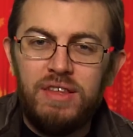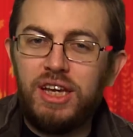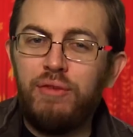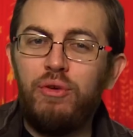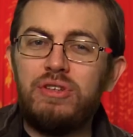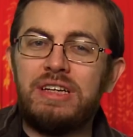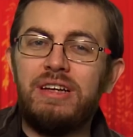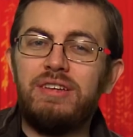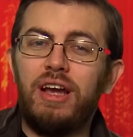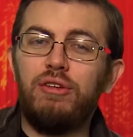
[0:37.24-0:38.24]
The
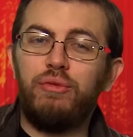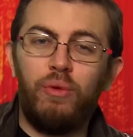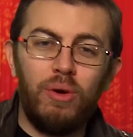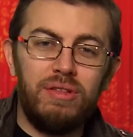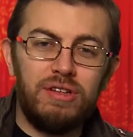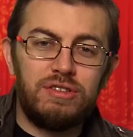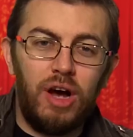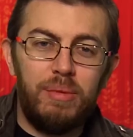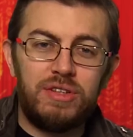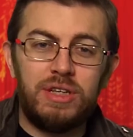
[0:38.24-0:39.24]
confusingly titled fourth
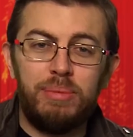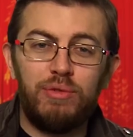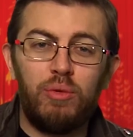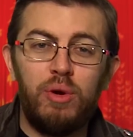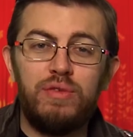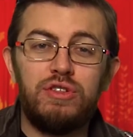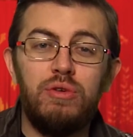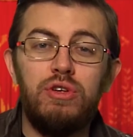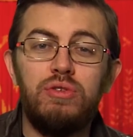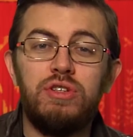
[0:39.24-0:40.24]
installment simply removes
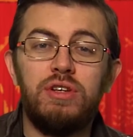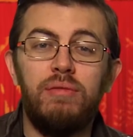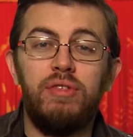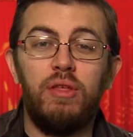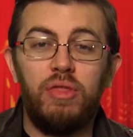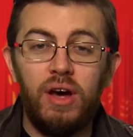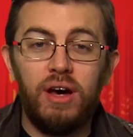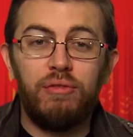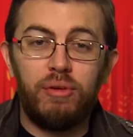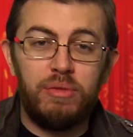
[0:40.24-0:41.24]
two uses of the
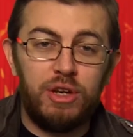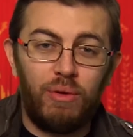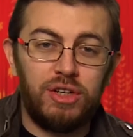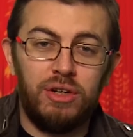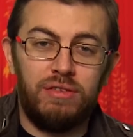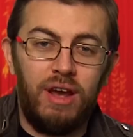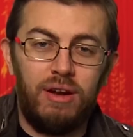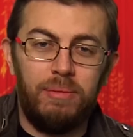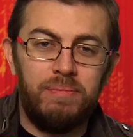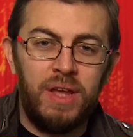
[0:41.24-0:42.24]
from the original
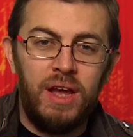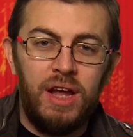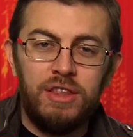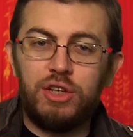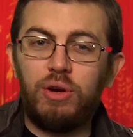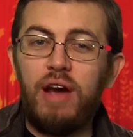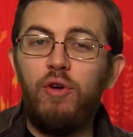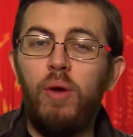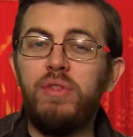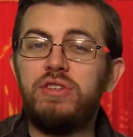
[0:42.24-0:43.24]
title. To drive
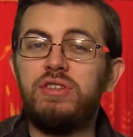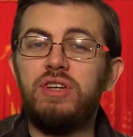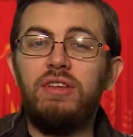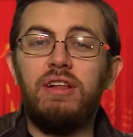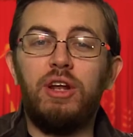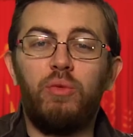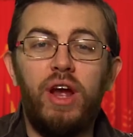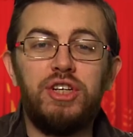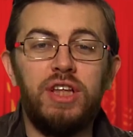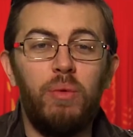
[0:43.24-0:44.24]
home the succinct
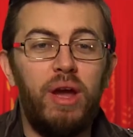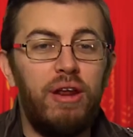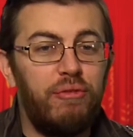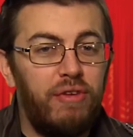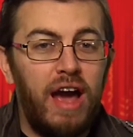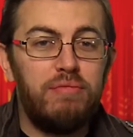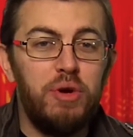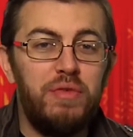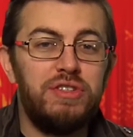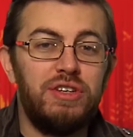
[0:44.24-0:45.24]
alliteration they waited 5
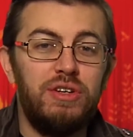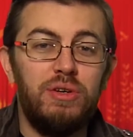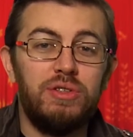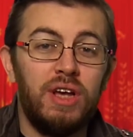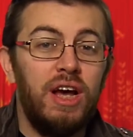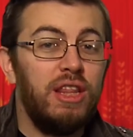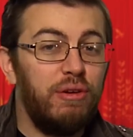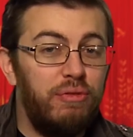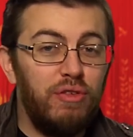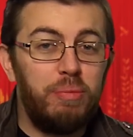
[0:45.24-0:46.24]
movies to use,
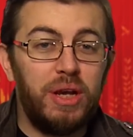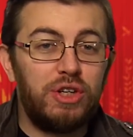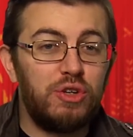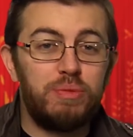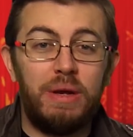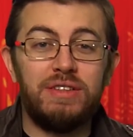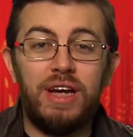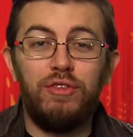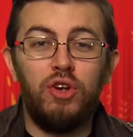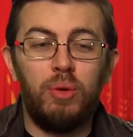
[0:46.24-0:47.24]
the 5th picture spells
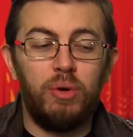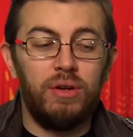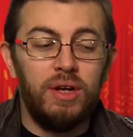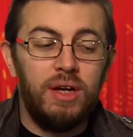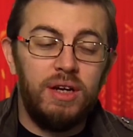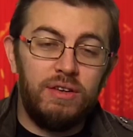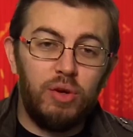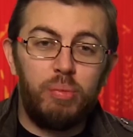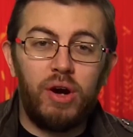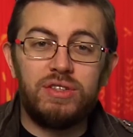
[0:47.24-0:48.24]
out the numeral,
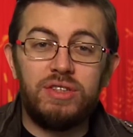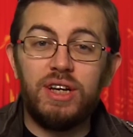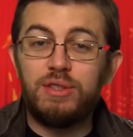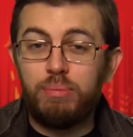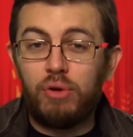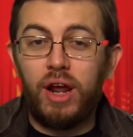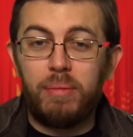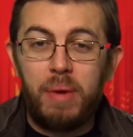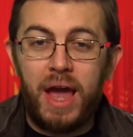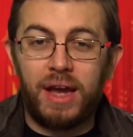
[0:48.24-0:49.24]
until Part 6 brought
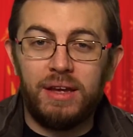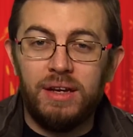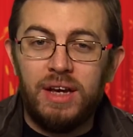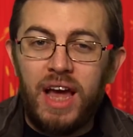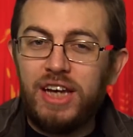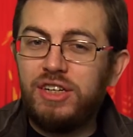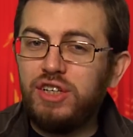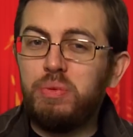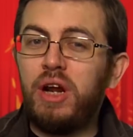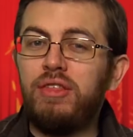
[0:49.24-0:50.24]
it back. And
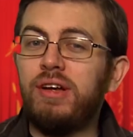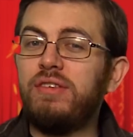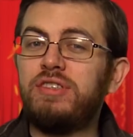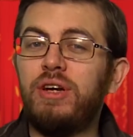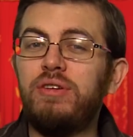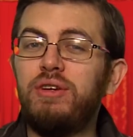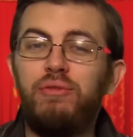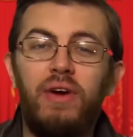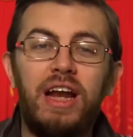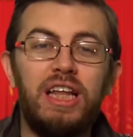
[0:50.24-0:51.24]
just when I thought the series had
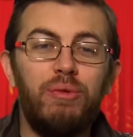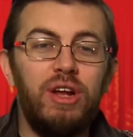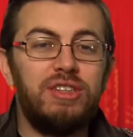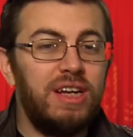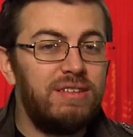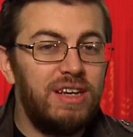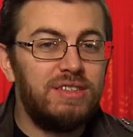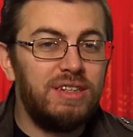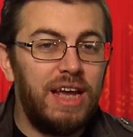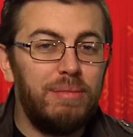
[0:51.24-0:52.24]
finally reached a
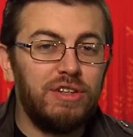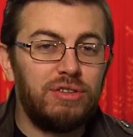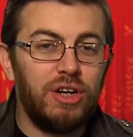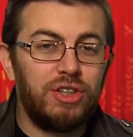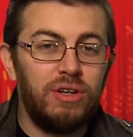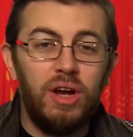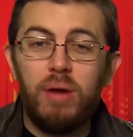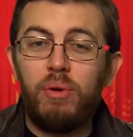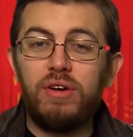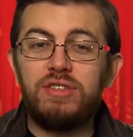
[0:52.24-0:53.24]
decent naming structure,
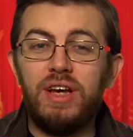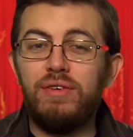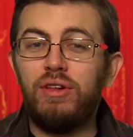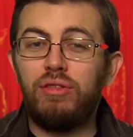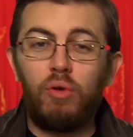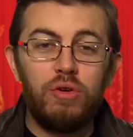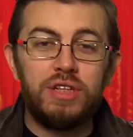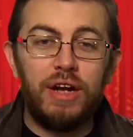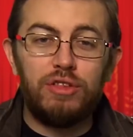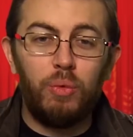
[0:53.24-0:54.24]
Part 7
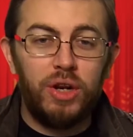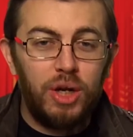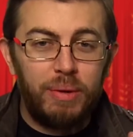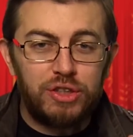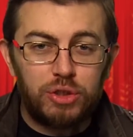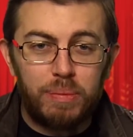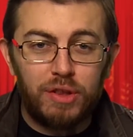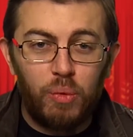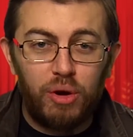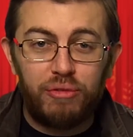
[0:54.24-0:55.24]
throws it out the window by
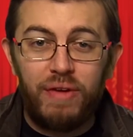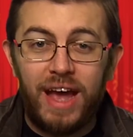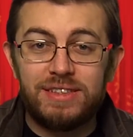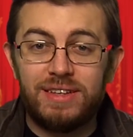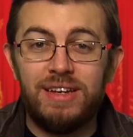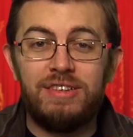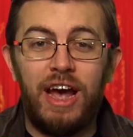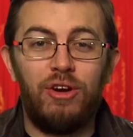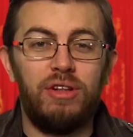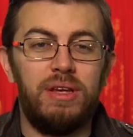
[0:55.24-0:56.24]
stripping the word fast
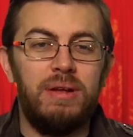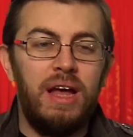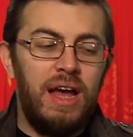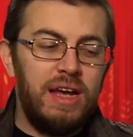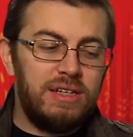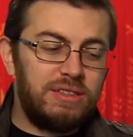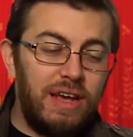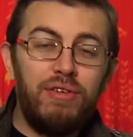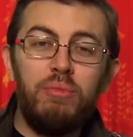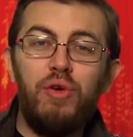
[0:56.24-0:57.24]
entirely.
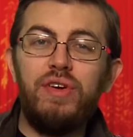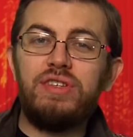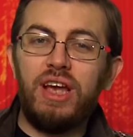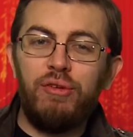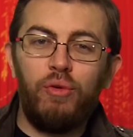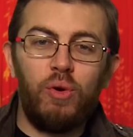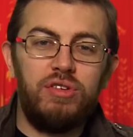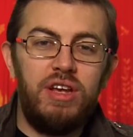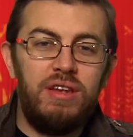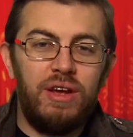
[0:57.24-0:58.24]
7 movies in
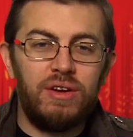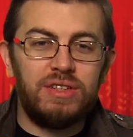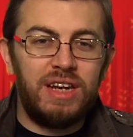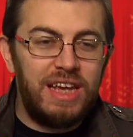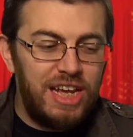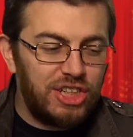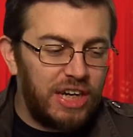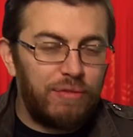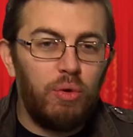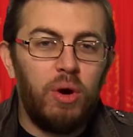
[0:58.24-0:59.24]
14 years, and each
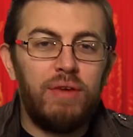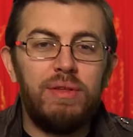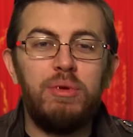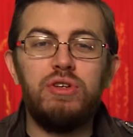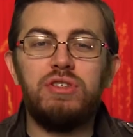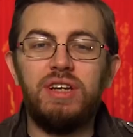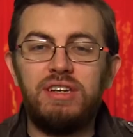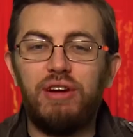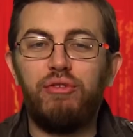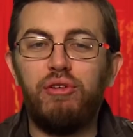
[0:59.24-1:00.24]
and every one of them uses a
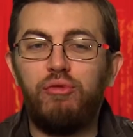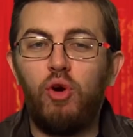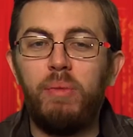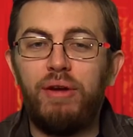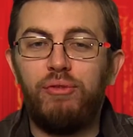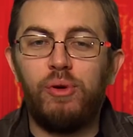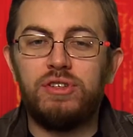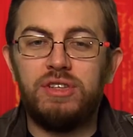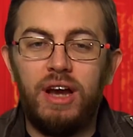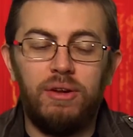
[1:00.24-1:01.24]
different format for
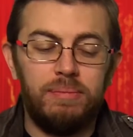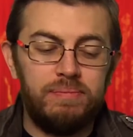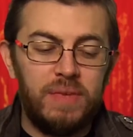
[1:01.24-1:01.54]
its title.